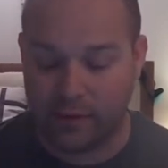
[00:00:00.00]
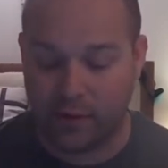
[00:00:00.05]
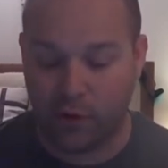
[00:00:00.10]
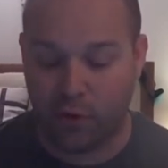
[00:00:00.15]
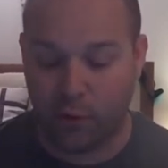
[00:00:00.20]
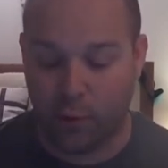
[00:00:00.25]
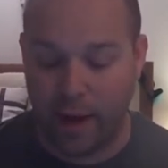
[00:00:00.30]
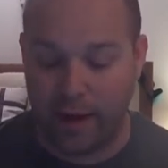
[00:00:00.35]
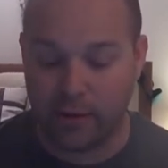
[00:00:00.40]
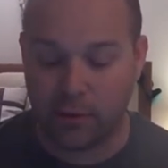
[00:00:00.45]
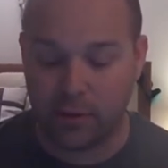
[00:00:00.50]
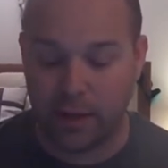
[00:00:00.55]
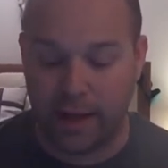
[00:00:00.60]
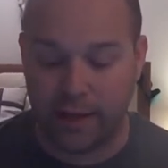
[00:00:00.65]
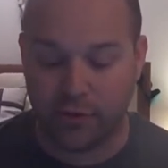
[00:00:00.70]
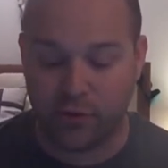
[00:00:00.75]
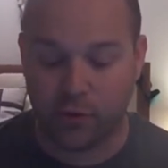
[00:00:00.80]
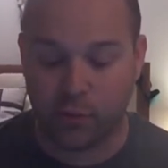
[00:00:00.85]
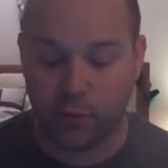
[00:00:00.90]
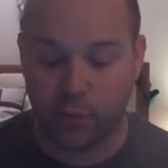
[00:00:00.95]
the greater
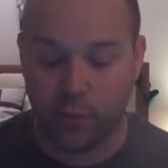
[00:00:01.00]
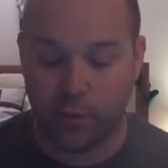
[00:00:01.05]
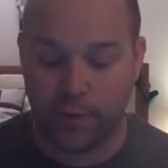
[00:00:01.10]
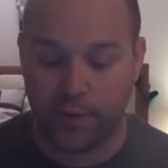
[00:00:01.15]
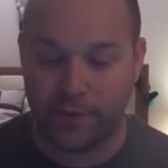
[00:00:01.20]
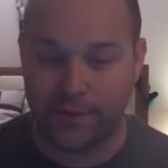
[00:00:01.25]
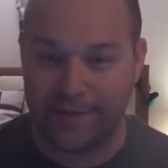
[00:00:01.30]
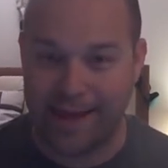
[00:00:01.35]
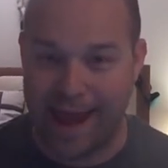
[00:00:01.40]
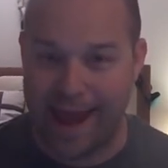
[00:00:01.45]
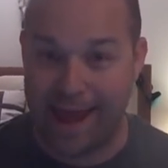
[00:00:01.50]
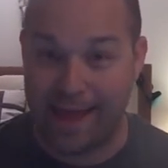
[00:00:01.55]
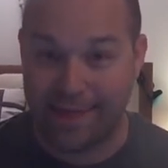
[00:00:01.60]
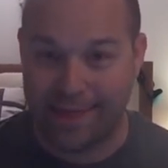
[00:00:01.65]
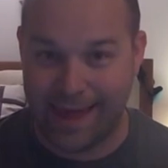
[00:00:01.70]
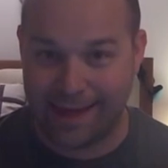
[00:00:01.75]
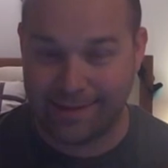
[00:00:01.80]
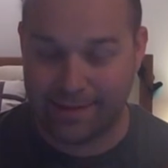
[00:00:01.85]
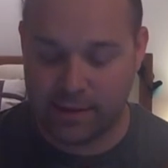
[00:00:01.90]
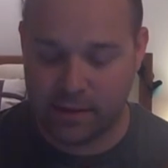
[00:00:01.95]
light to rule the day,
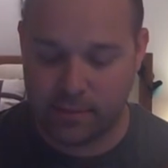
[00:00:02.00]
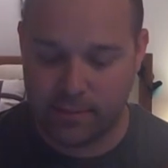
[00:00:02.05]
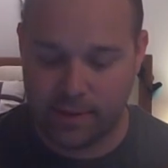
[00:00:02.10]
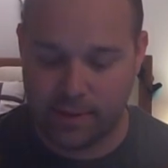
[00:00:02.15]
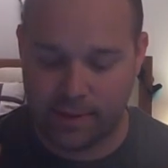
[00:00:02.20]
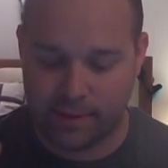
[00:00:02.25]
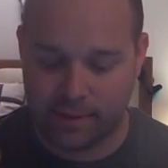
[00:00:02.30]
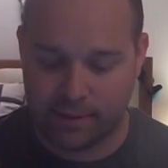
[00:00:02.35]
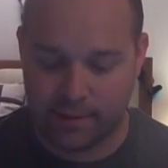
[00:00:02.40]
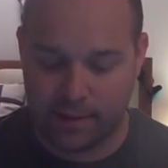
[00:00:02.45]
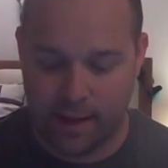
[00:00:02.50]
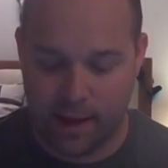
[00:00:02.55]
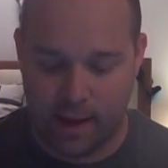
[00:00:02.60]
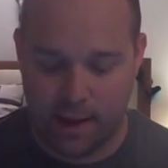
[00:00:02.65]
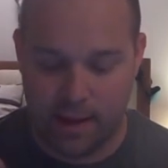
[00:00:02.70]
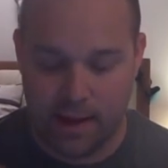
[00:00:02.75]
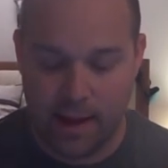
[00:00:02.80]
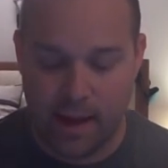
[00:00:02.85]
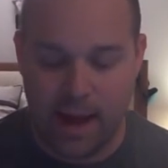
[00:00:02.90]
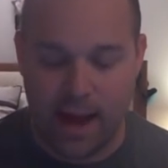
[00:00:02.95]
that's going to be the
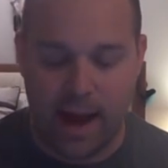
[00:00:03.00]
sun,